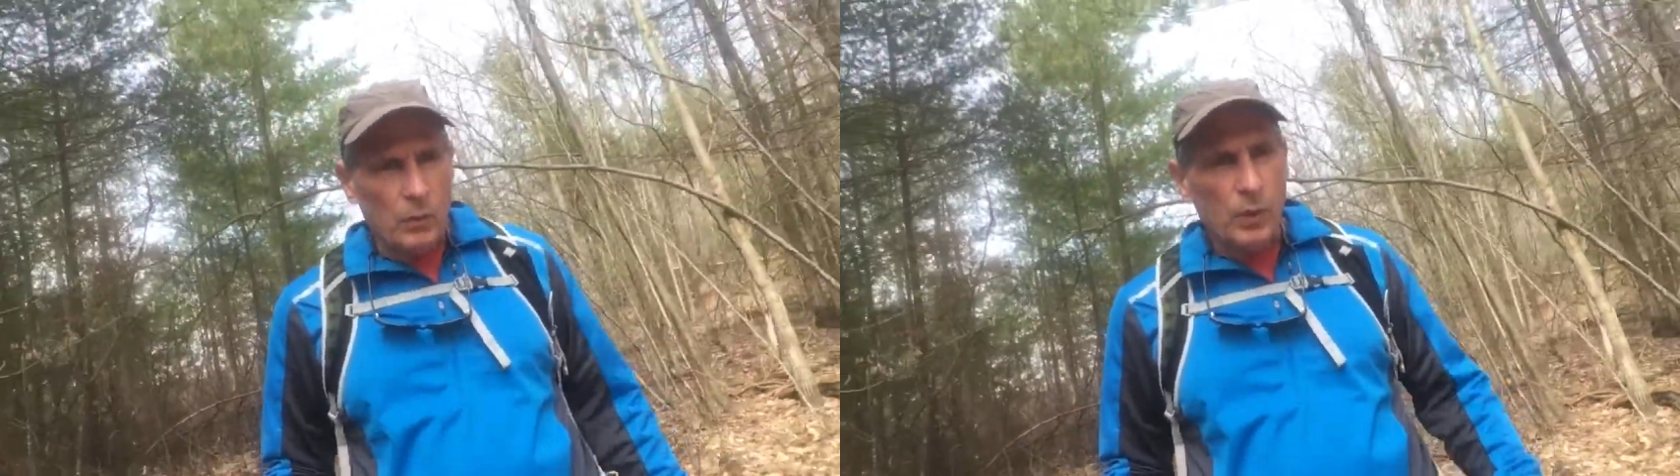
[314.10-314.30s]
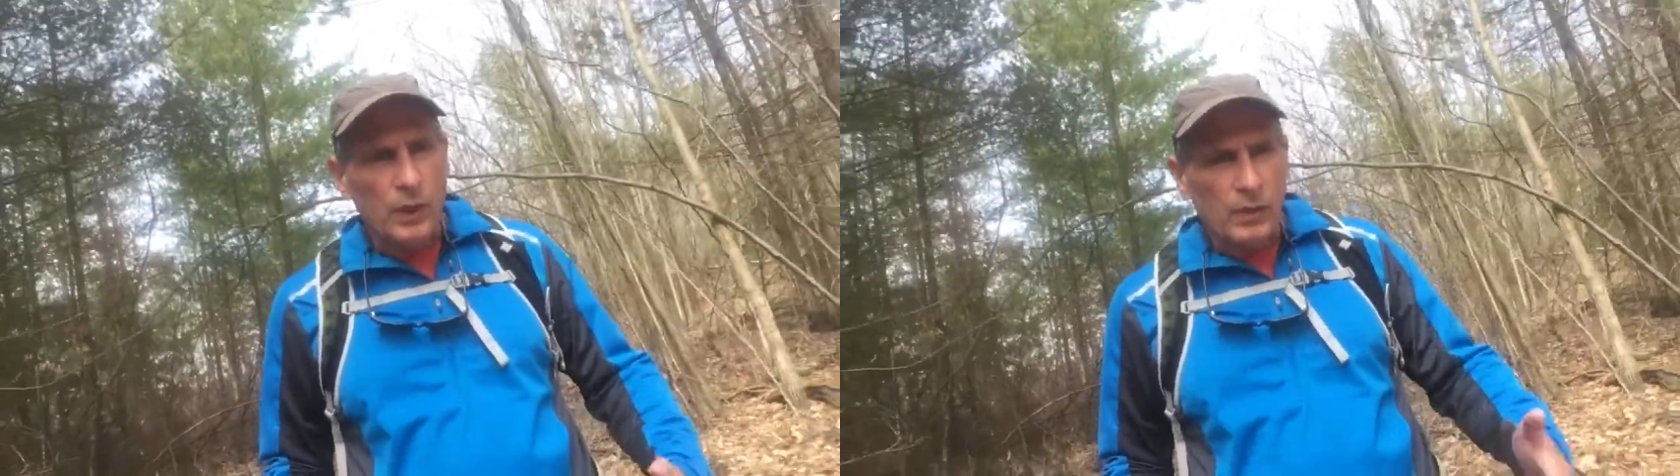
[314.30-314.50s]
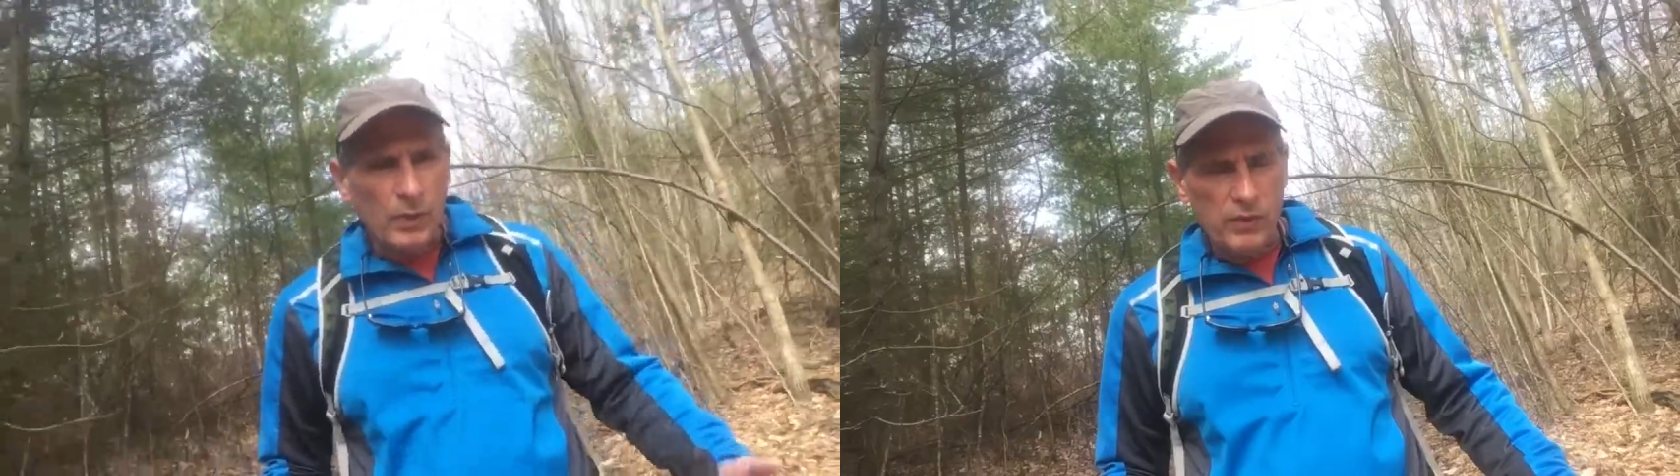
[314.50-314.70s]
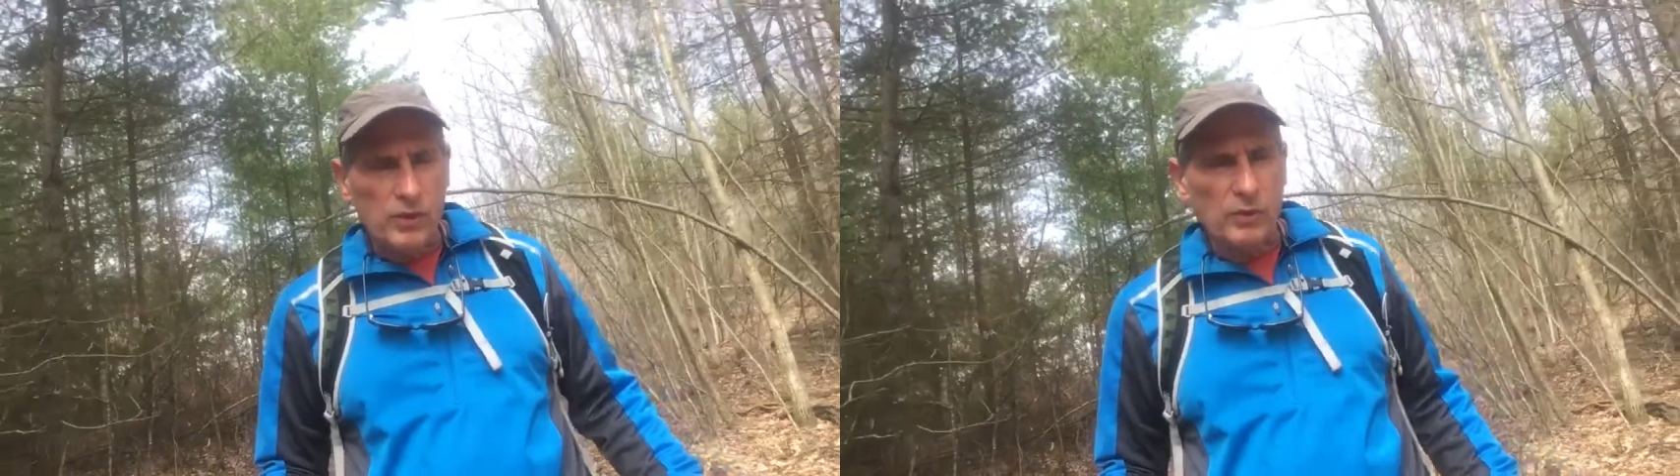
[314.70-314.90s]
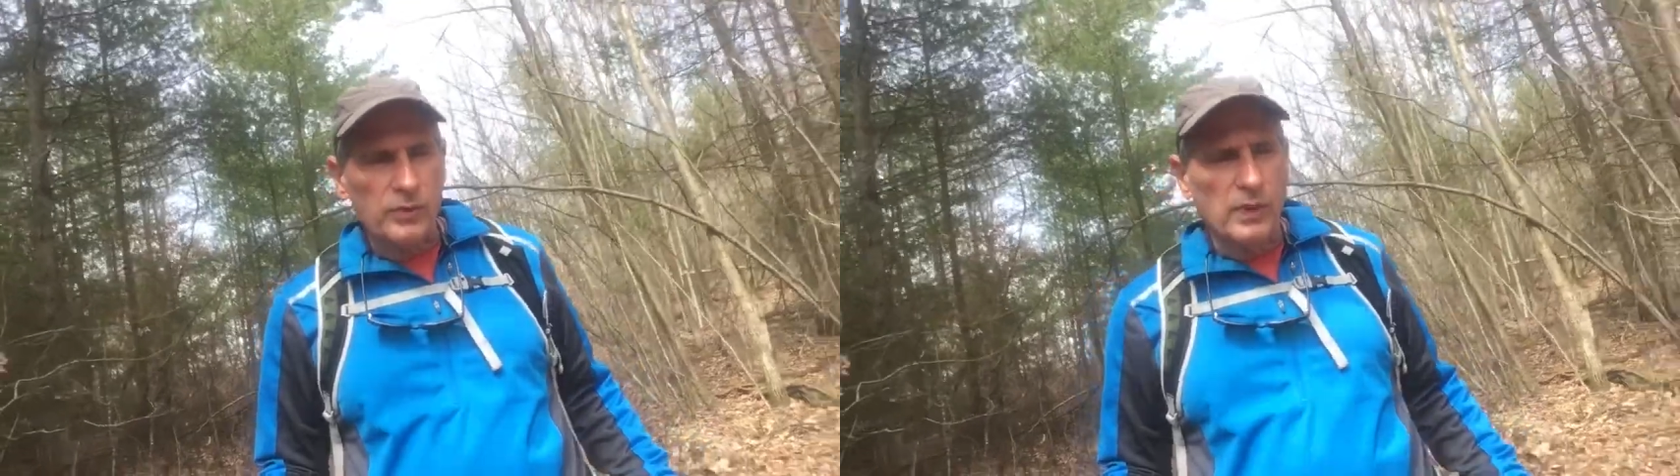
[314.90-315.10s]
working with
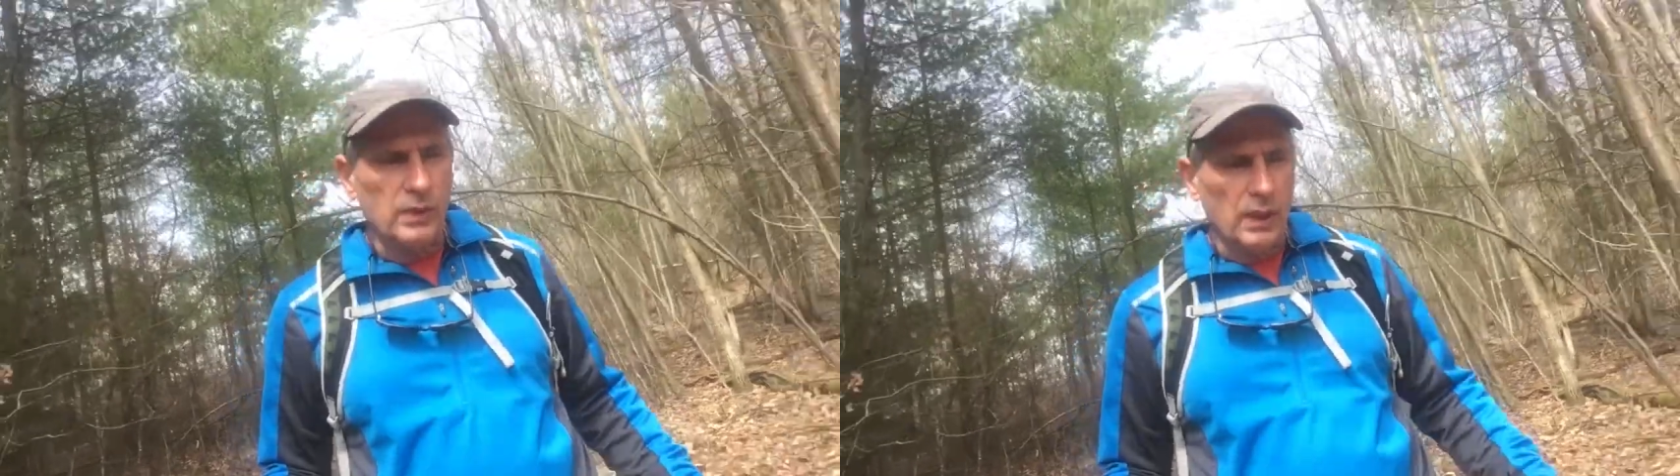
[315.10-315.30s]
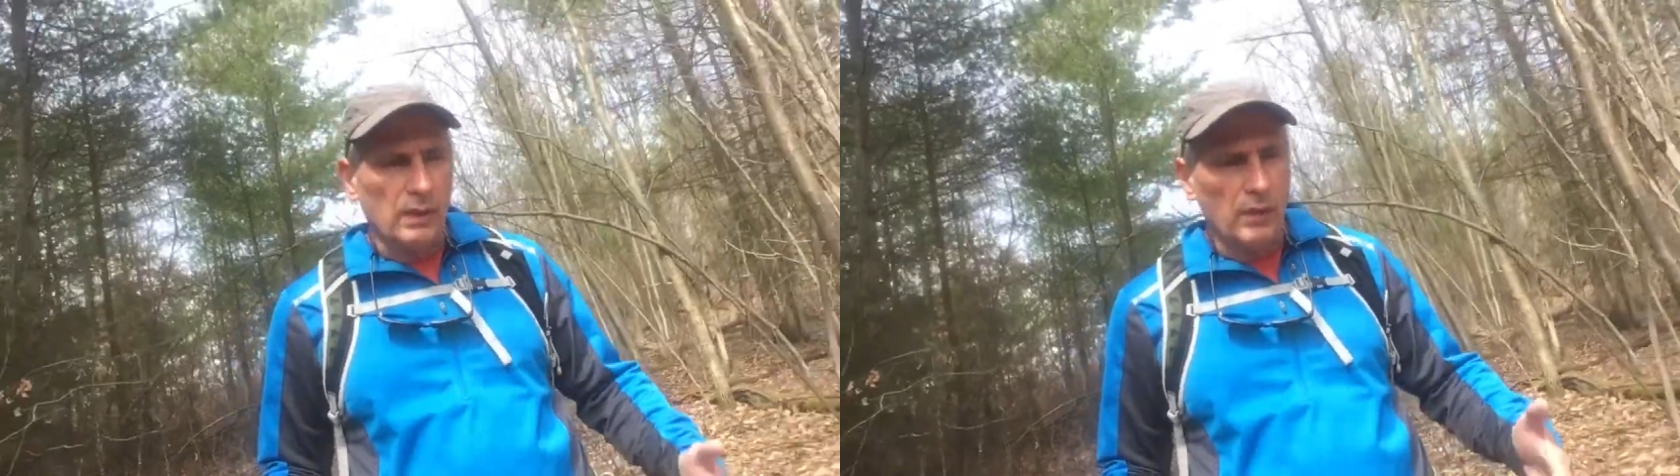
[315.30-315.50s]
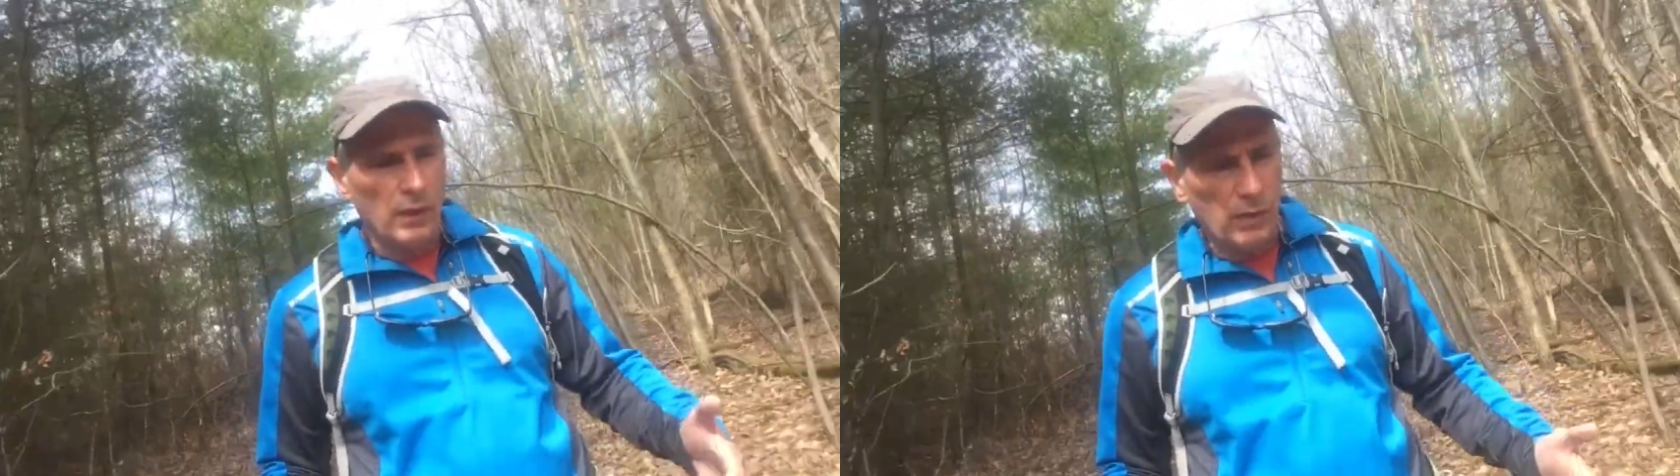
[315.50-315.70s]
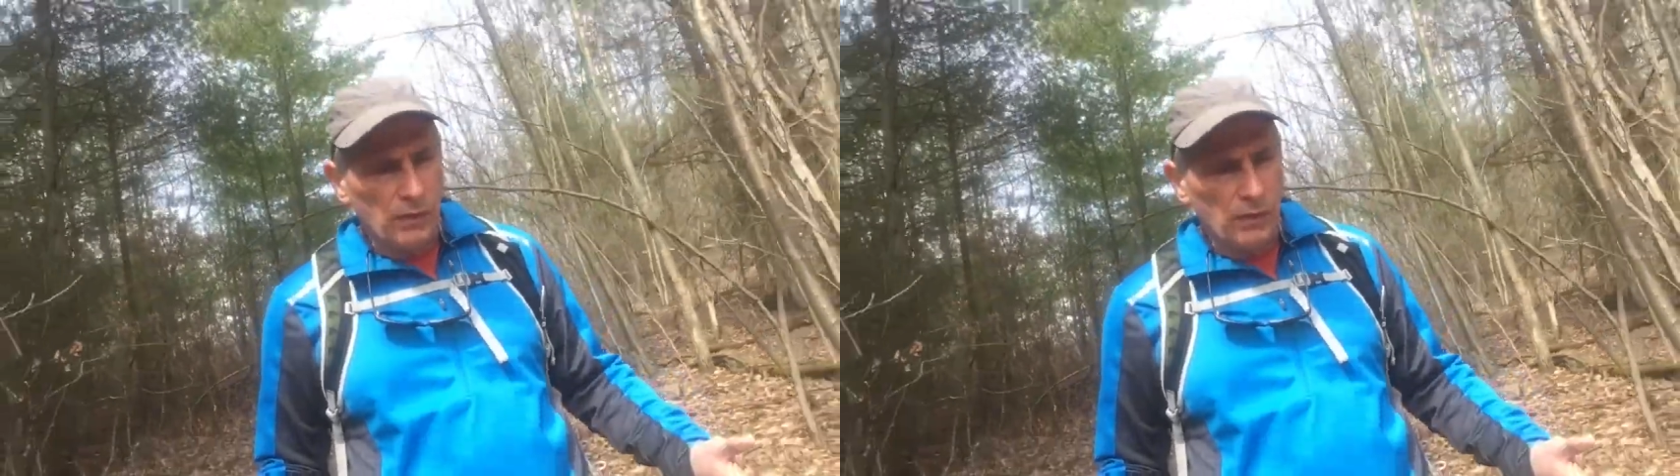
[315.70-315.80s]
children and their